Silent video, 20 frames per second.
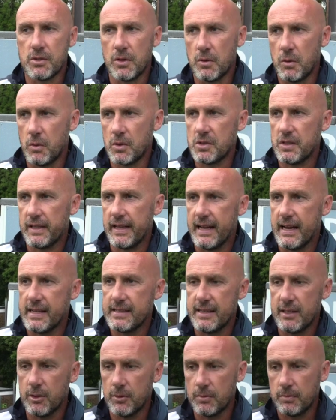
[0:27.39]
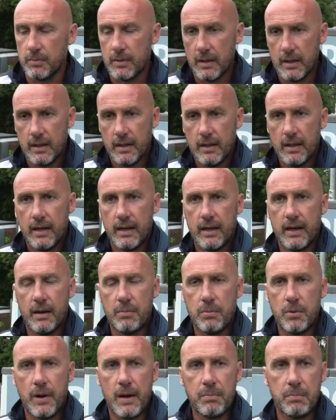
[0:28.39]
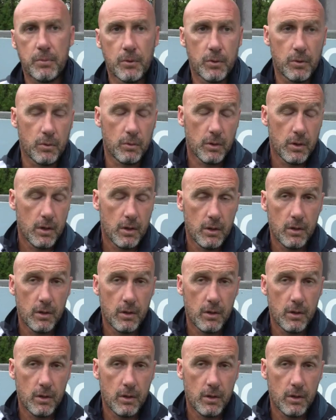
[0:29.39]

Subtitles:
So it wasn't the ideal prep, but